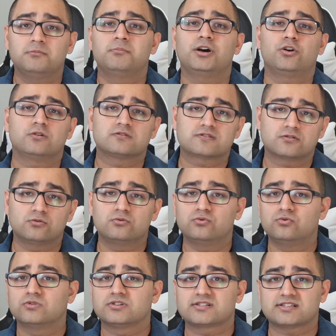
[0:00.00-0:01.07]
but also
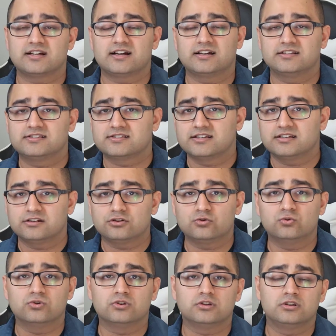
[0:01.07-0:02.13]
Google Slides and
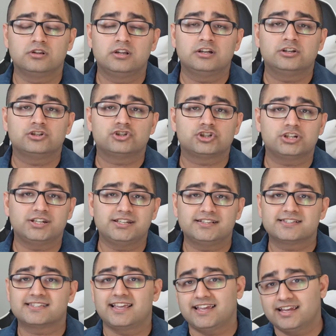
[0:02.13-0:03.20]
Google
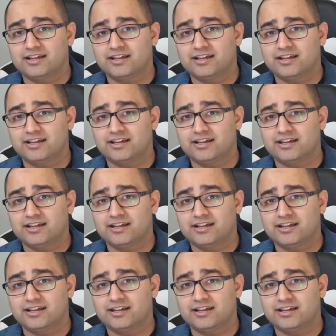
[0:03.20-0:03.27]
Sheets